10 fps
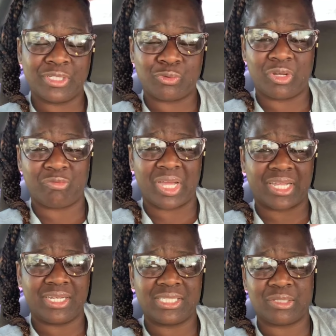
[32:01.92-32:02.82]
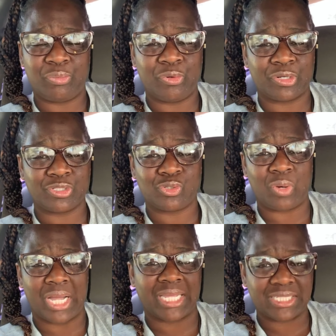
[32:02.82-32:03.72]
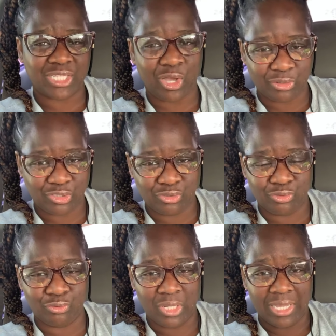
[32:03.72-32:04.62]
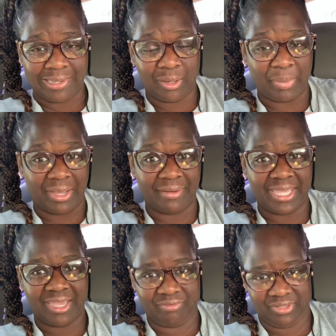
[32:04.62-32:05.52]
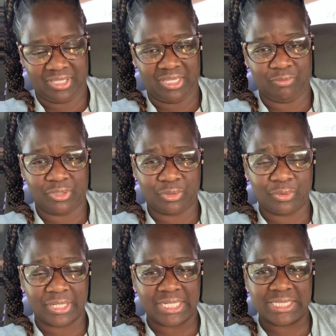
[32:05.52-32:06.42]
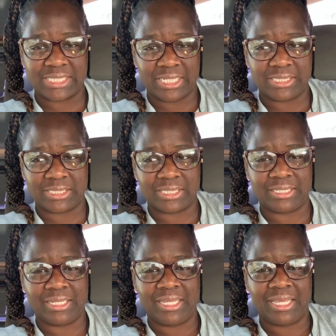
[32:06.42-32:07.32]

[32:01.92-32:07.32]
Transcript: it's one of my good supporters who I can talk to about everything with the organization,